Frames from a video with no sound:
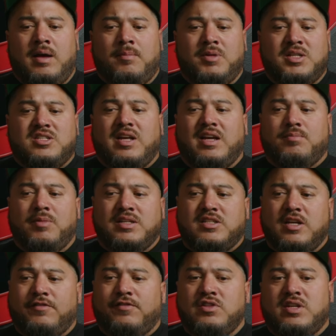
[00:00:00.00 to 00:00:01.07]
much like
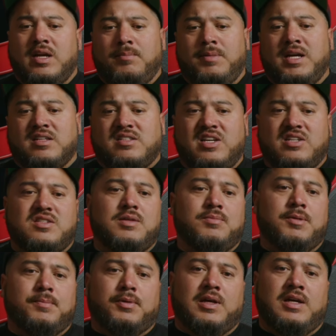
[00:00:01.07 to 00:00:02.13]
myself and JB, a
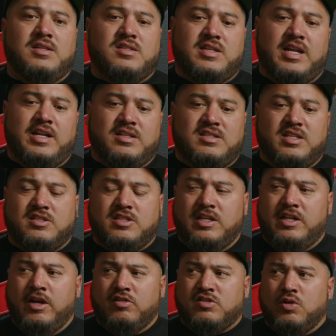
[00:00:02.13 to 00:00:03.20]
system in place that
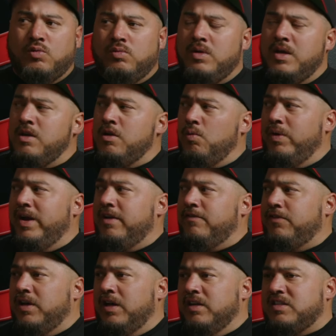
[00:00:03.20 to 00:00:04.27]
existed there. So we
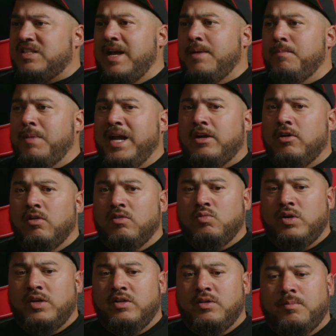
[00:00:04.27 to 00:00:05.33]
have Sam Baker,
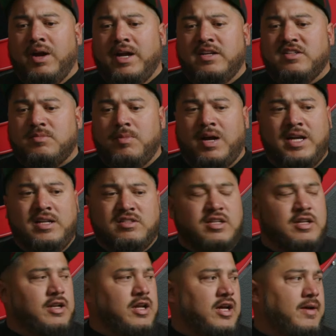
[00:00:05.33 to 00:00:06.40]
one of the brightest minds in